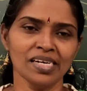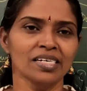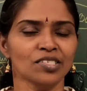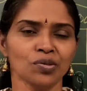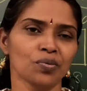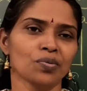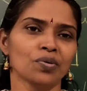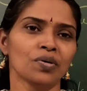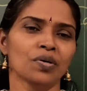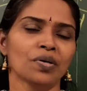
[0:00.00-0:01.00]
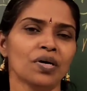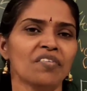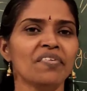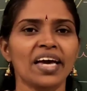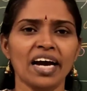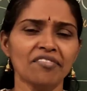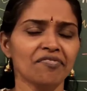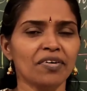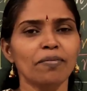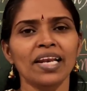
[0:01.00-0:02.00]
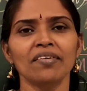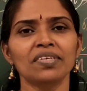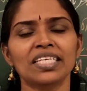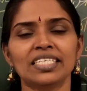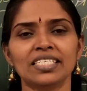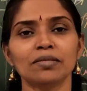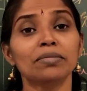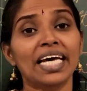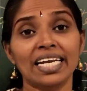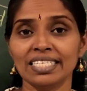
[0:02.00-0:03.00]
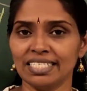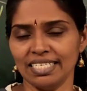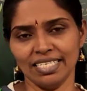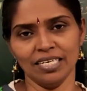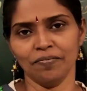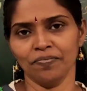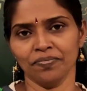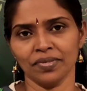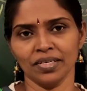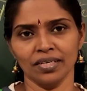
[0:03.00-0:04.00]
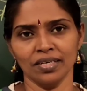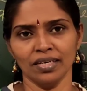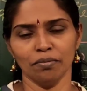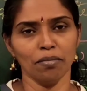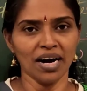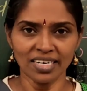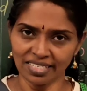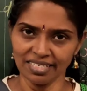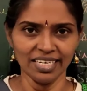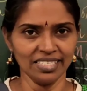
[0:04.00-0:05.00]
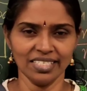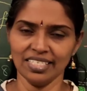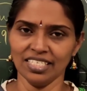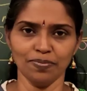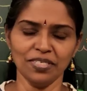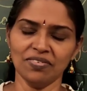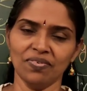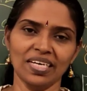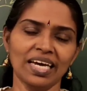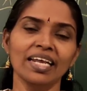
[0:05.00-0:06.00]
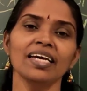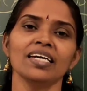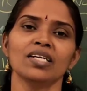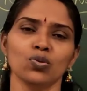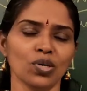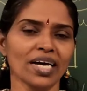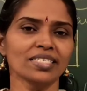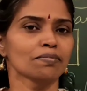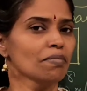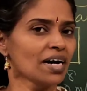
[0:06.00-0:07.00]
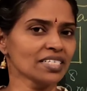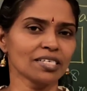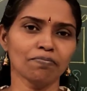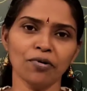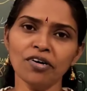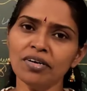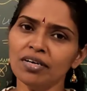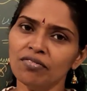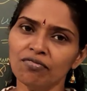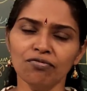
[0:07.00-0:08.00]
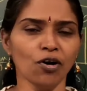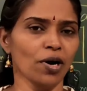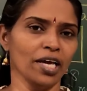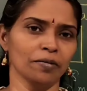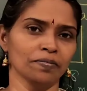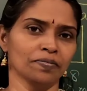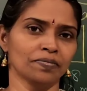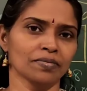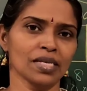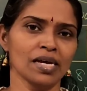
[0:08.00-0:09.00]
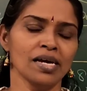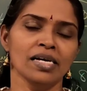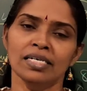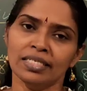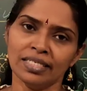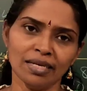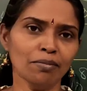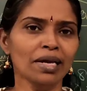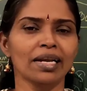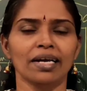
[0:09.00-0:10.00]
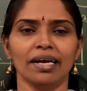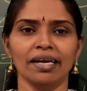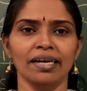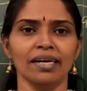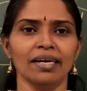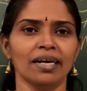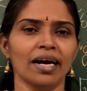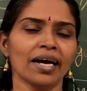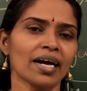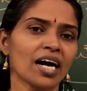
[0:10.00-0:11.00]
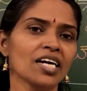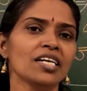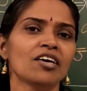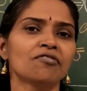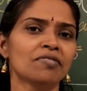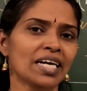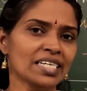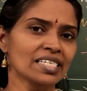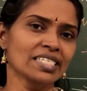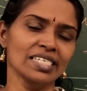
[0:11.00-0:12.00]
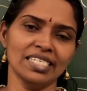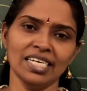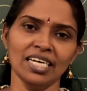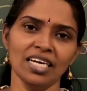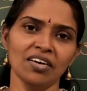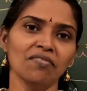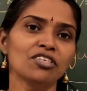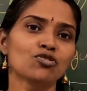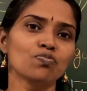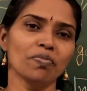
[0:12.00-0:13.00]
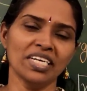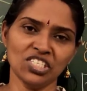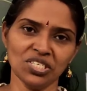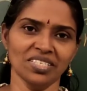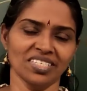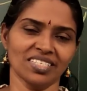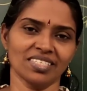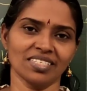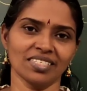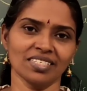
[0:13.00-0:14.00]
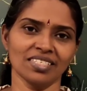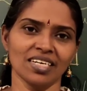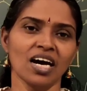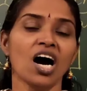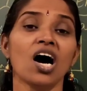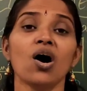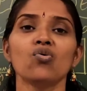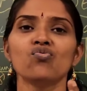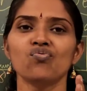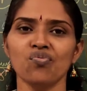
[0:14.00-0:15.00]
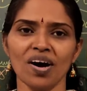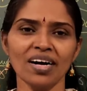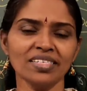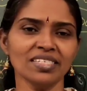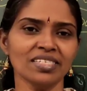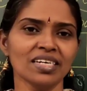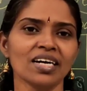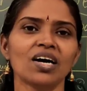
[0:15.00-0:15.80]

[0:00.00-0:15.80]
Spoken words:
so we have familiar with the term density, mass density specifically known as mass upon volume. Similarly, a kind of density which measures how fast